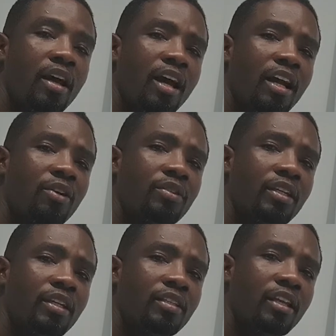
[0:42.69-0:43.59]

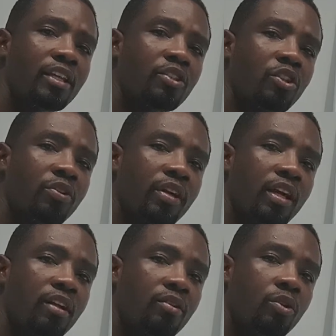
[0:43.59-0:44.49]
Accounting is
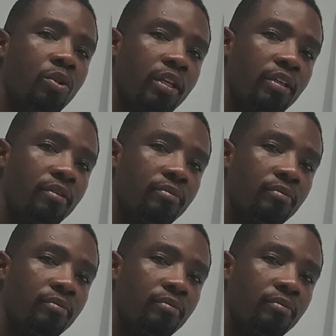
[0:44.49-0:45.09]
historical looking